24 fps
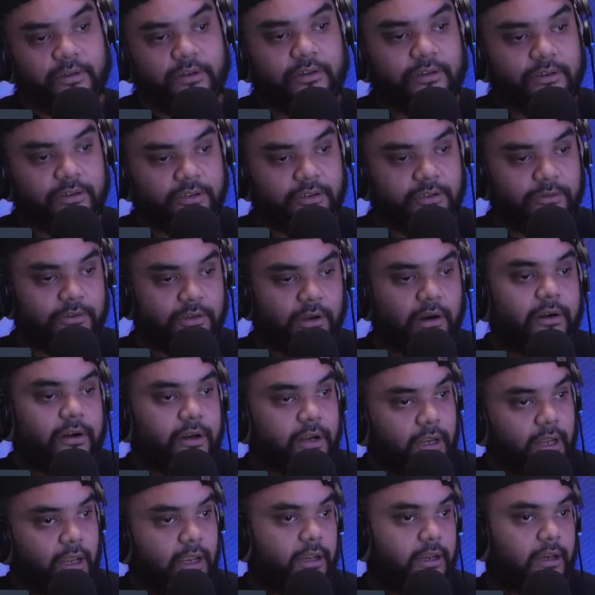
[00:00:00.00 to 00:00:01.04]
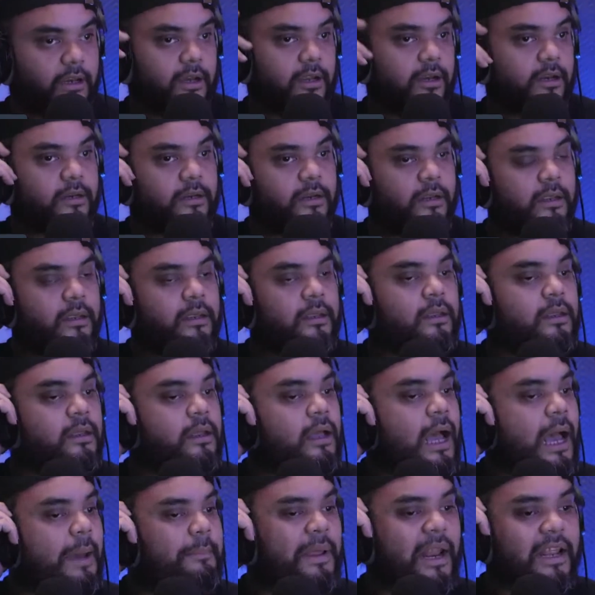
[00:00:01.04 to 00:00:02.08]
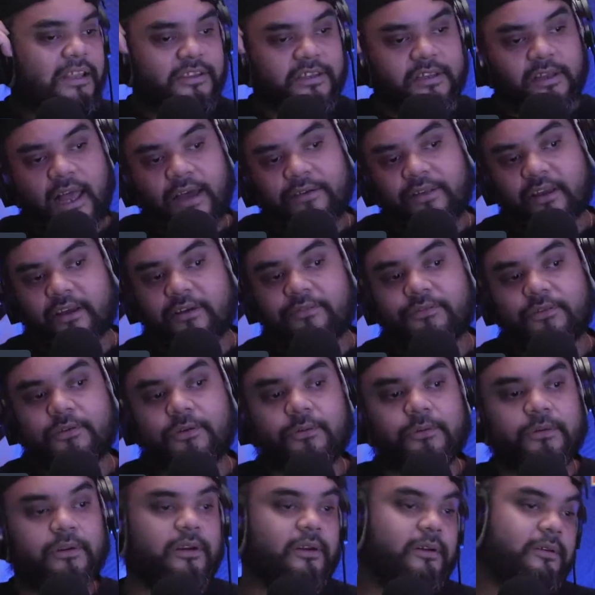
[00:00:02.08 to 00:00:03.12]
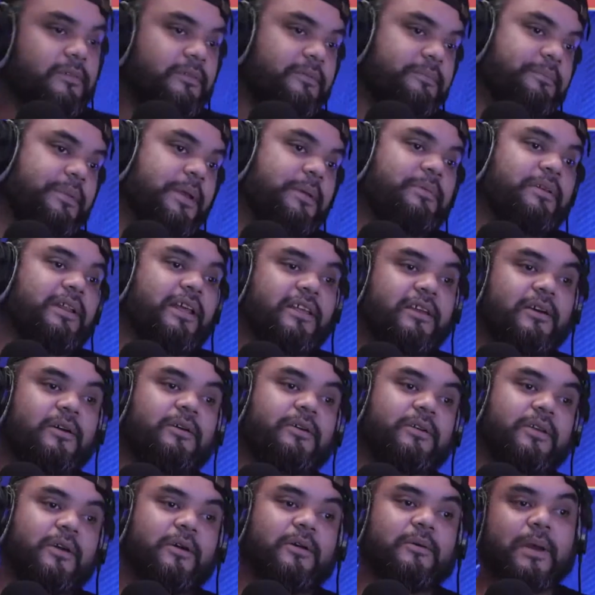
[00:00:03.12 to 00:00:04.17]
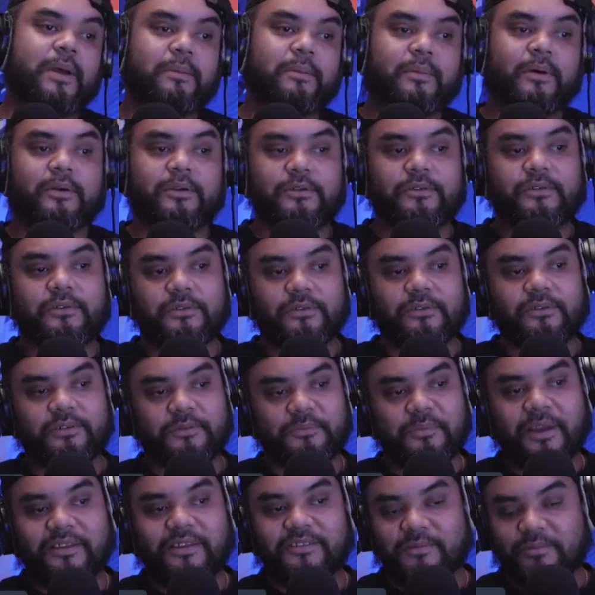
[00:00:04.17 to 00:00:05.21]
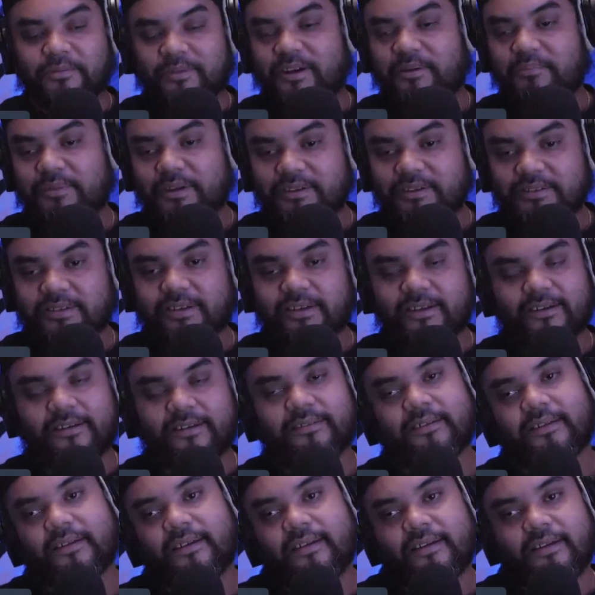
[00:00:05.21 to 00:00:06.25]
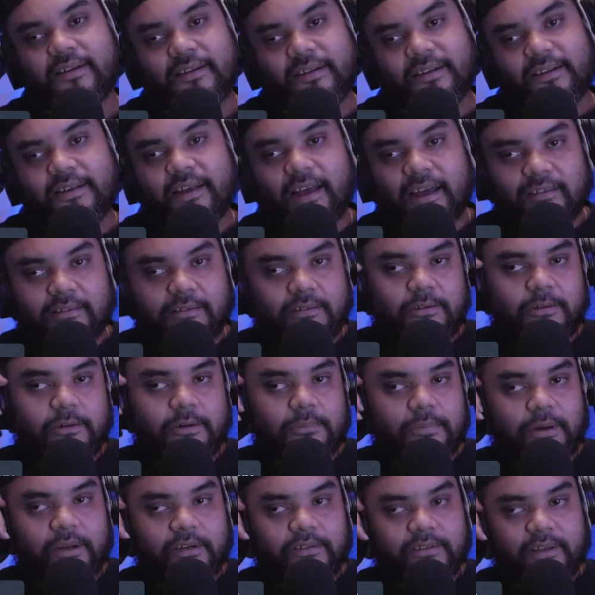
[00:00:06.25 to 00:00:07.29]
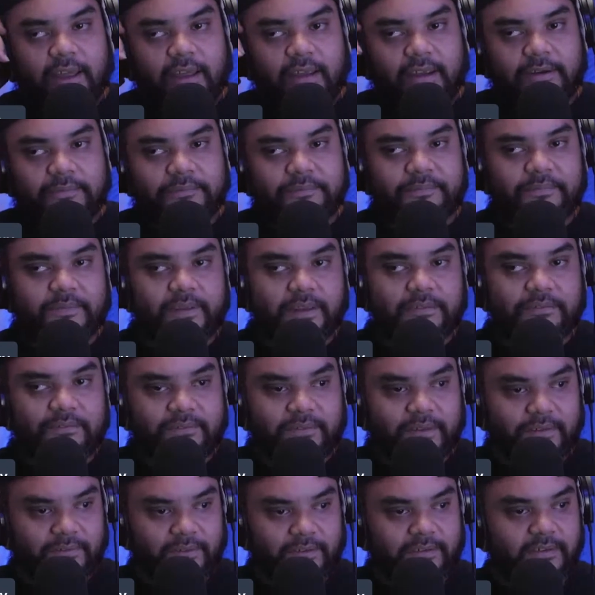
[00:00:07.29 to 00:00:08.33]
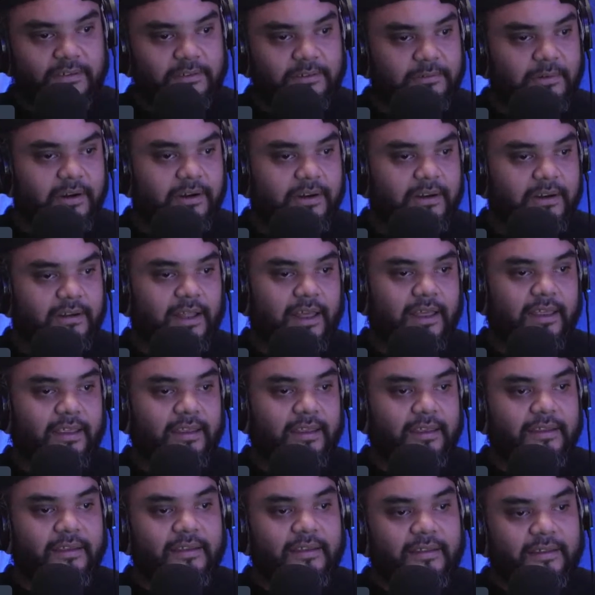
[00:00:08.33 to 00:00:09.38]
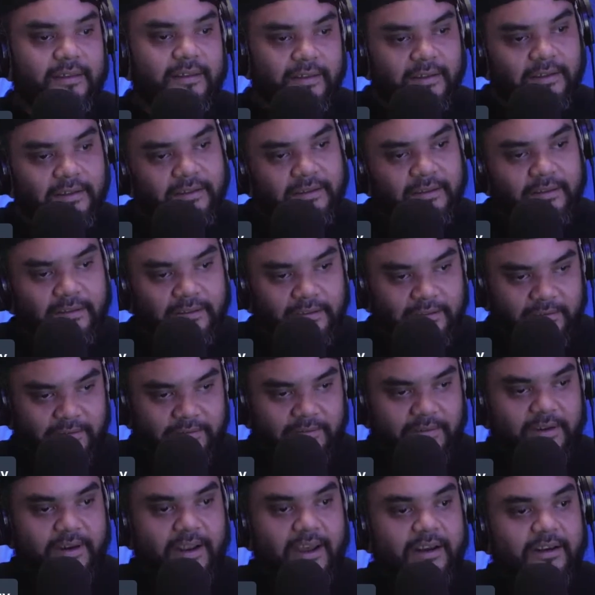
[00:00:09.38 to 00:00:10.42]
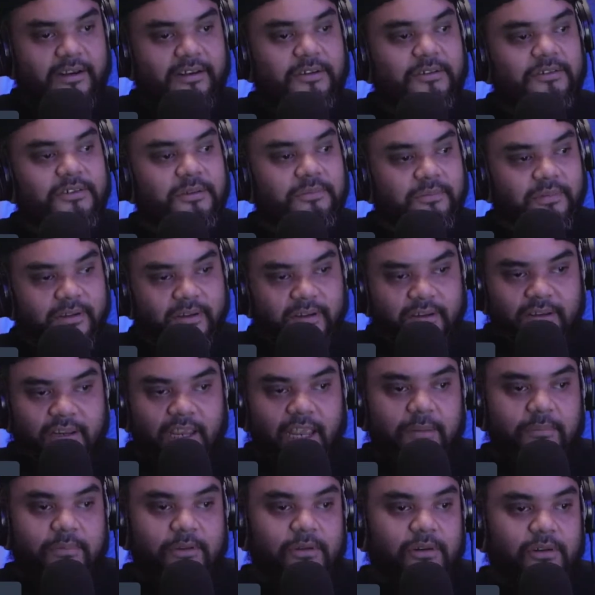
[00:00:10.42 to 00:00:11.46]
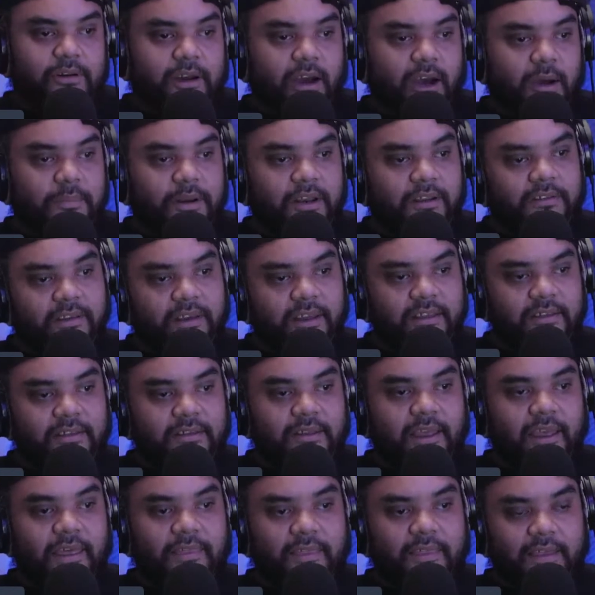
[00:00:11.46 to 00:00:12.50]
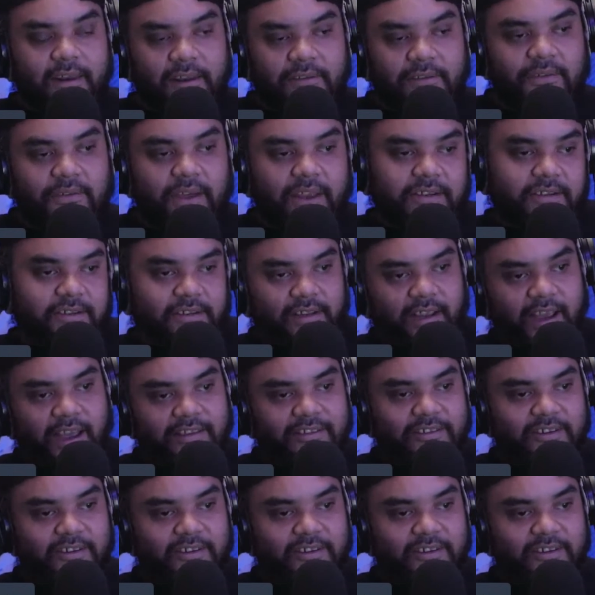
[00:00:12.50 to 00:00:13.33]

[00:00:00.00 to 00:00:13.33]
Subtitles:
starting to get good. I mean, I still have like a few, people like, yo, Memo, you make some good music, that's cool. But it's like, if this is working, like, why not keep doing comedy skits? And then eventually I